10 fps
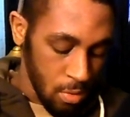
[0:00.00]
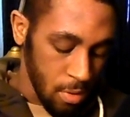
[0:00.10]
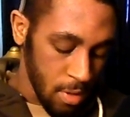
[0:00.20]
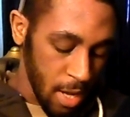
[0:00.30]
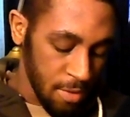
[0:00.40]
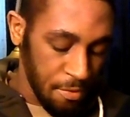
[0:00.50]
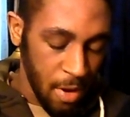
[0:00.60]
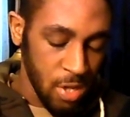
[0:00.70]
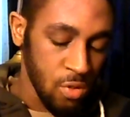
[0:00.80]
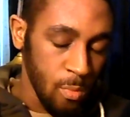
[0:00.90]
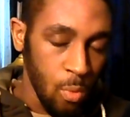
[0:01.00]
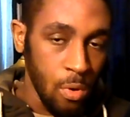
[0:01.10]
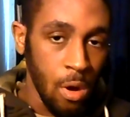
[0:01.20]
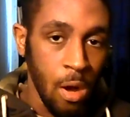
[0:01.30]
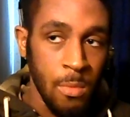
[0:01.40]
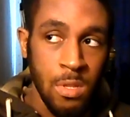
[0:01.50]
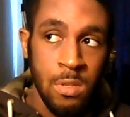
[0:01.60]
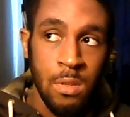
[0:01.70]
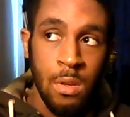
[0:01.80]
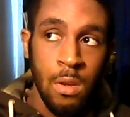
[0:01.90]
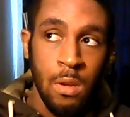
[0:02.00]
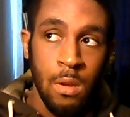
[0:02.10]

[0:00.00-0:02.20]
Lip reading: you know, the nice fashionable garments.